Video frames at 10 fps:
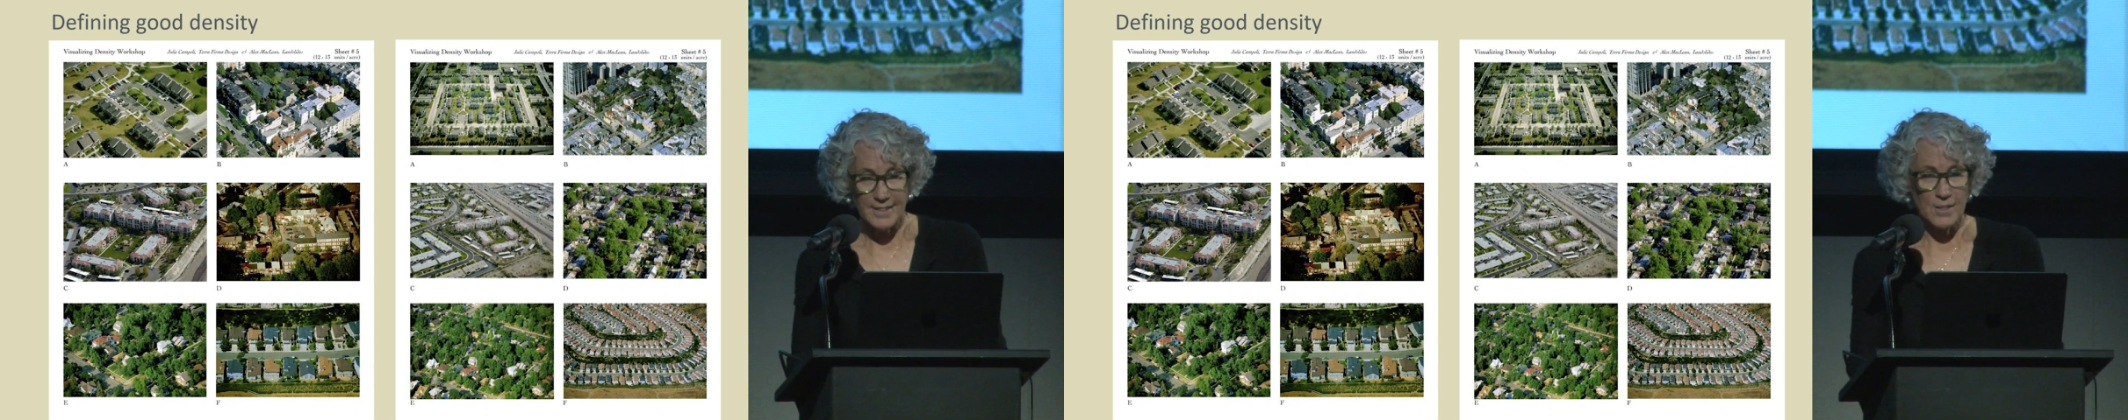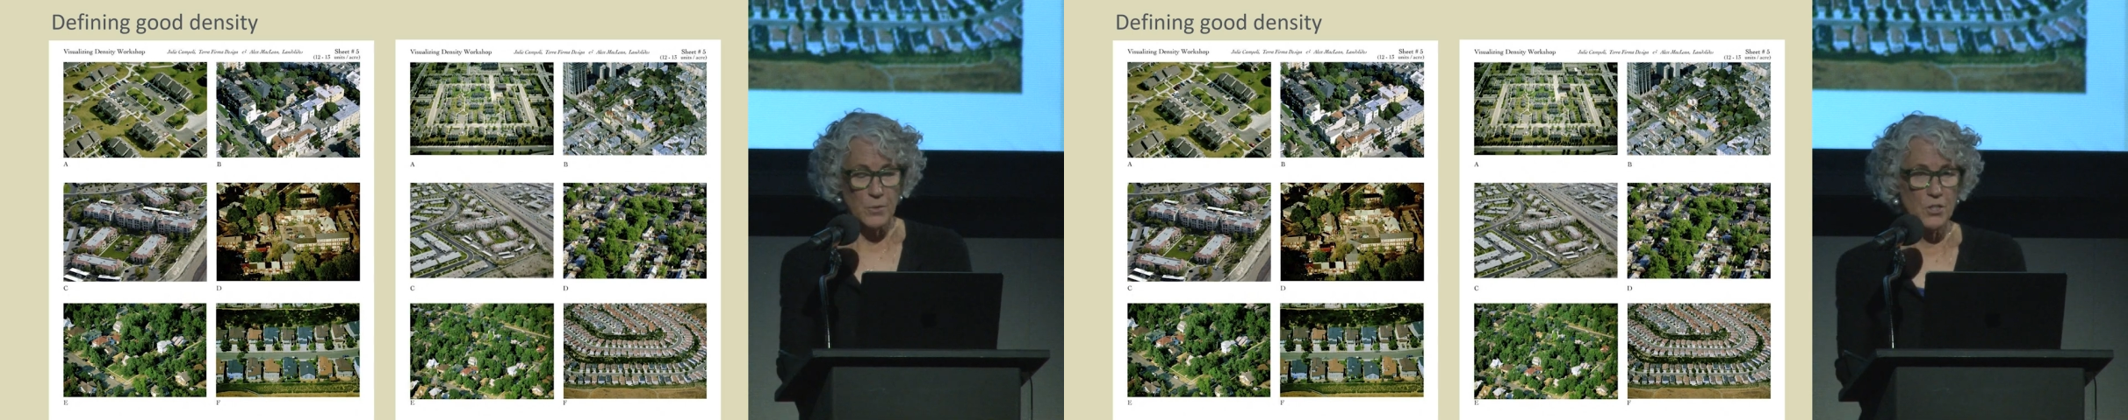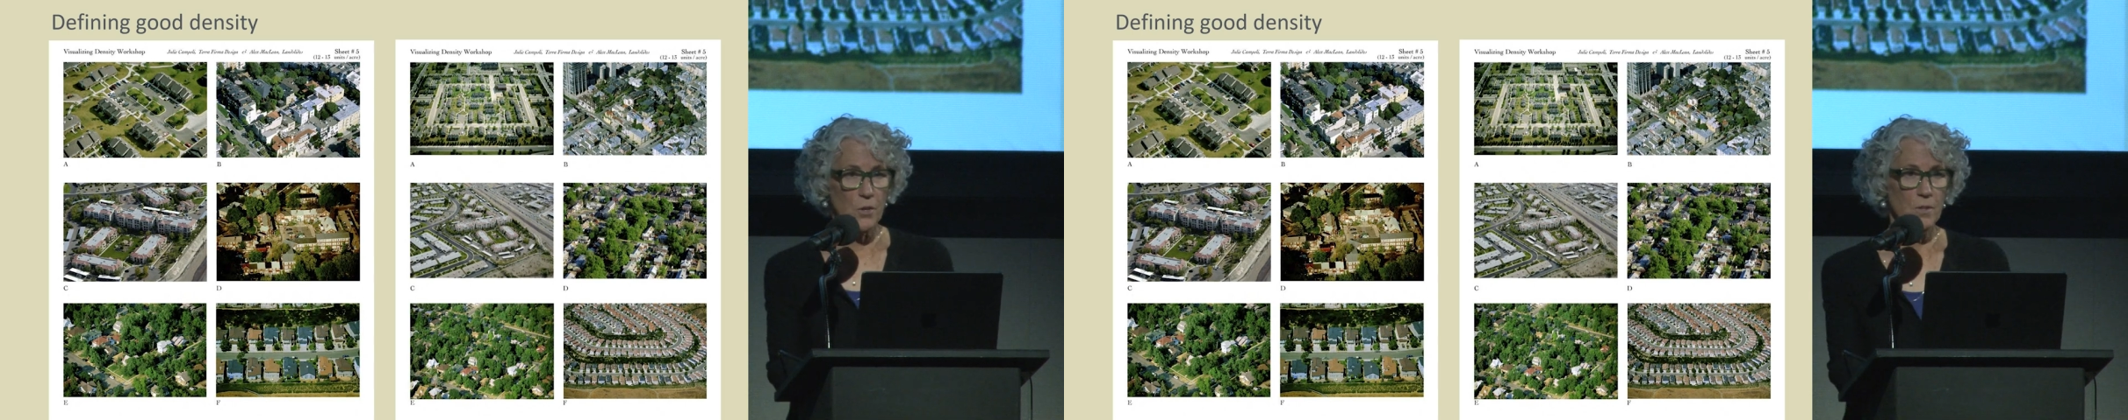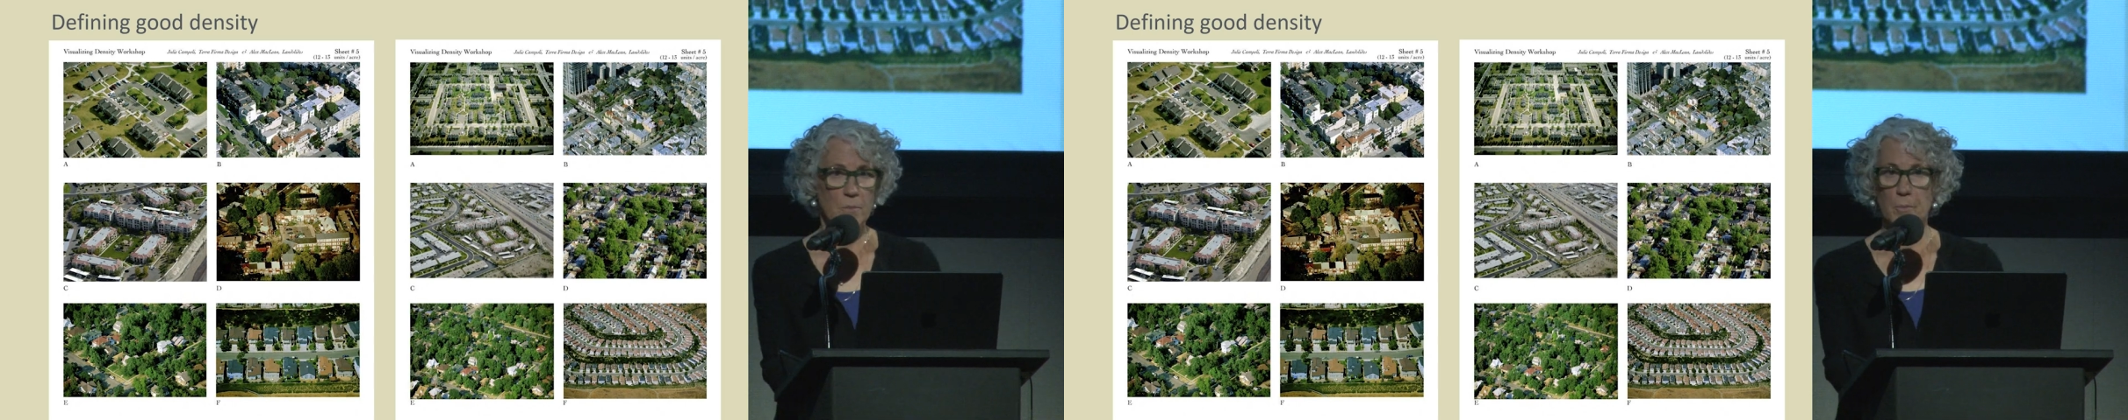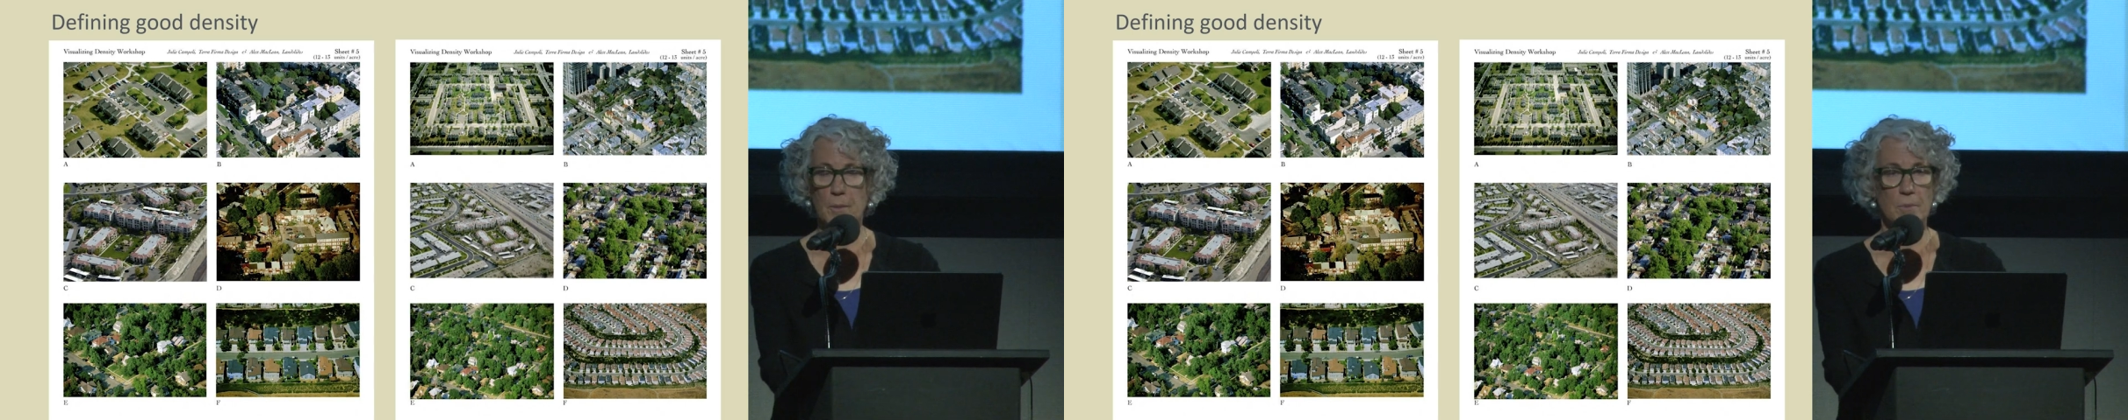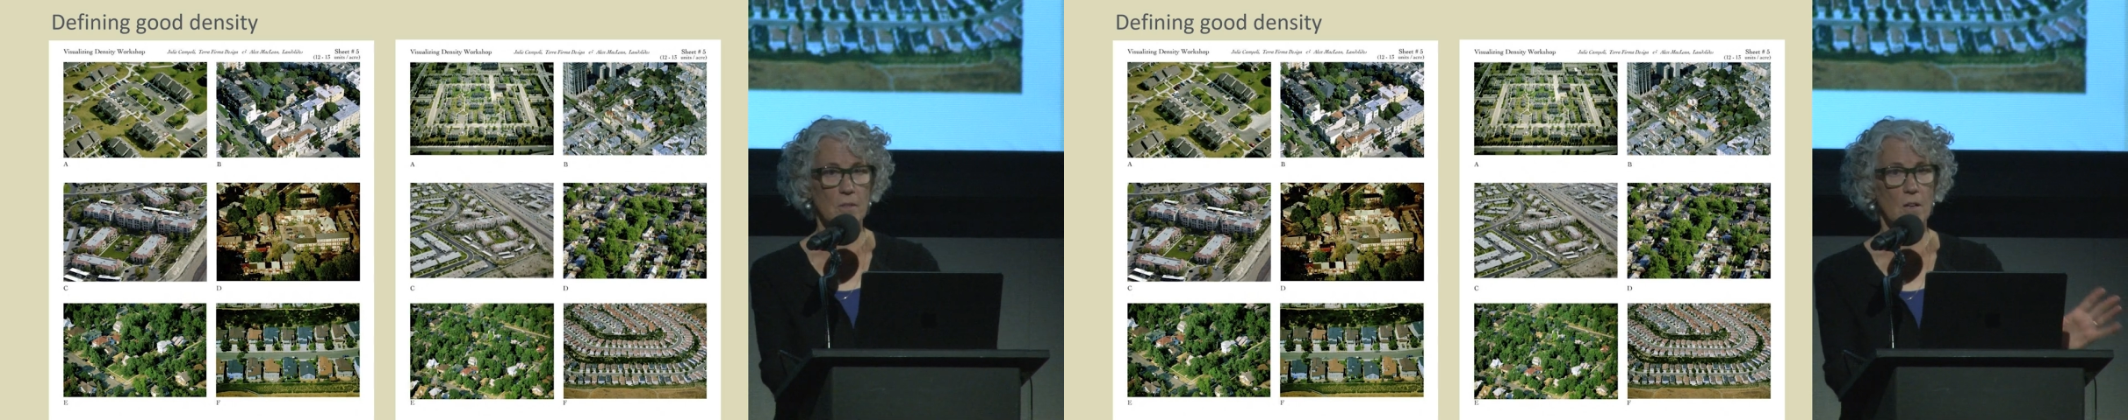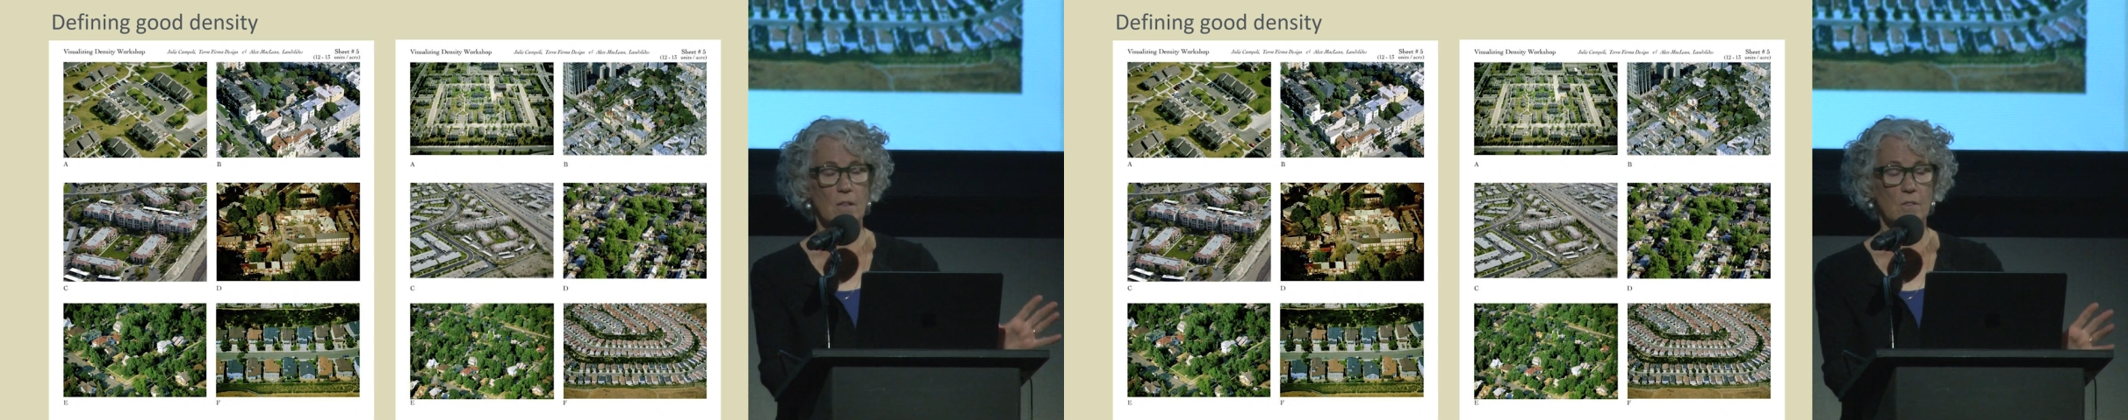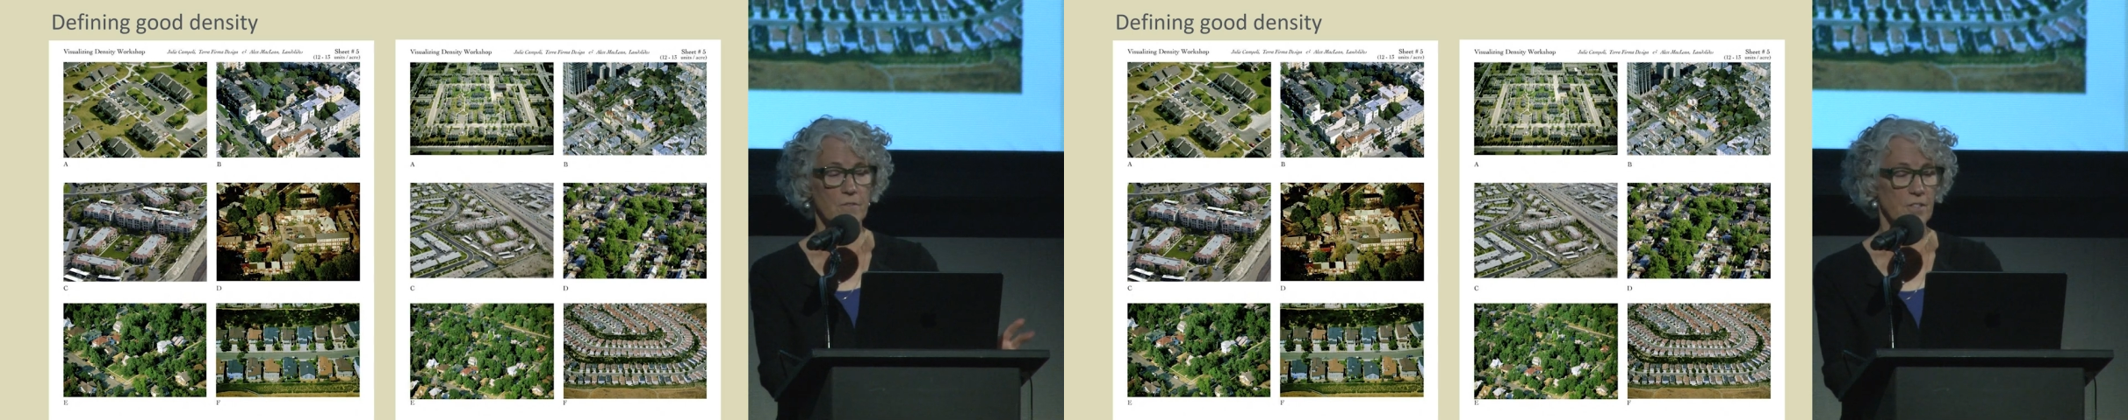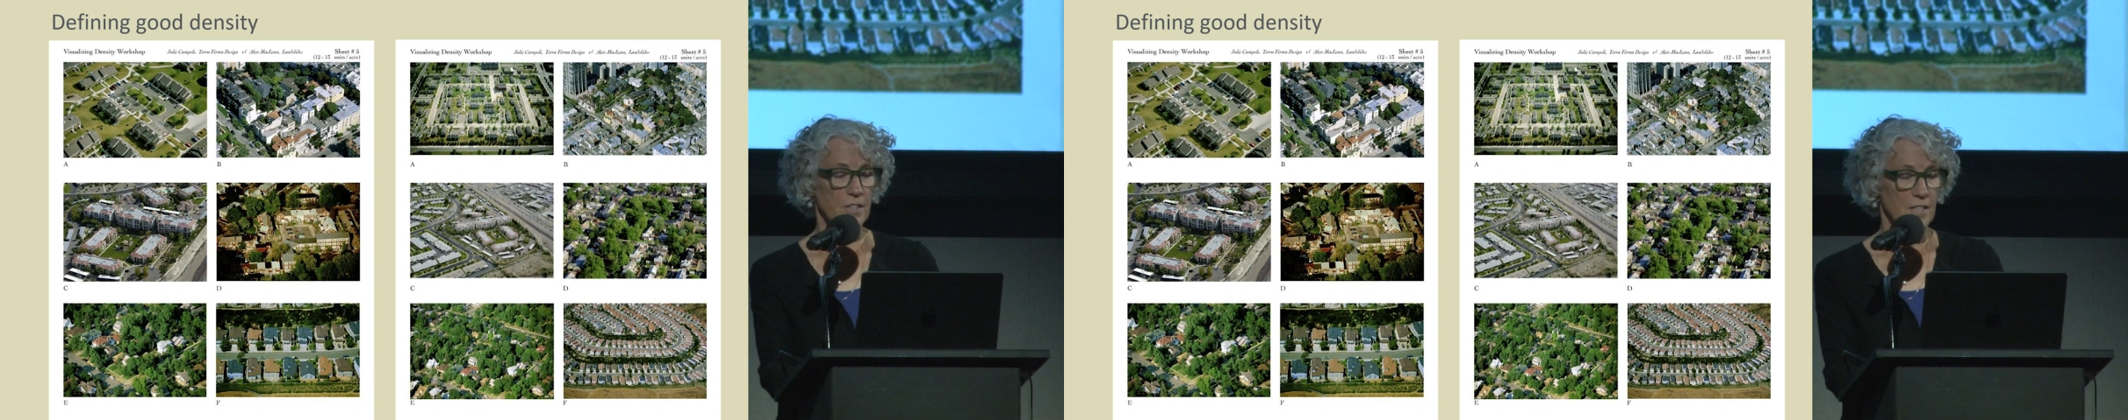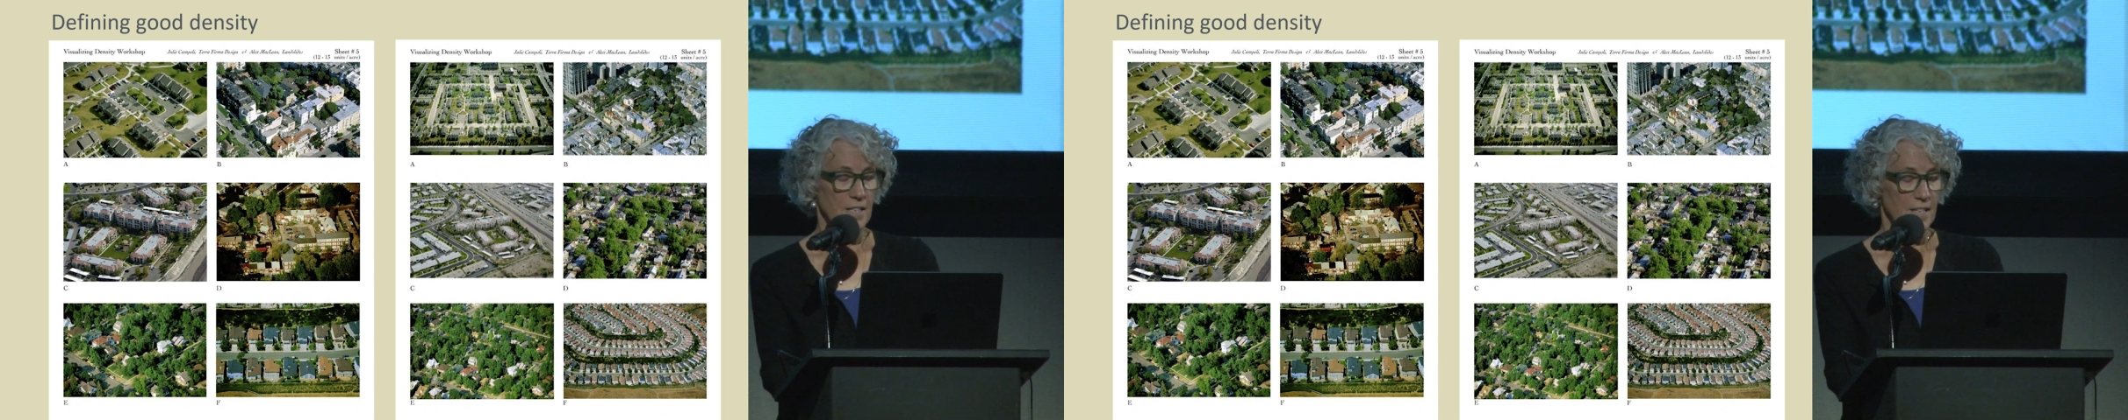And we showed them to people all over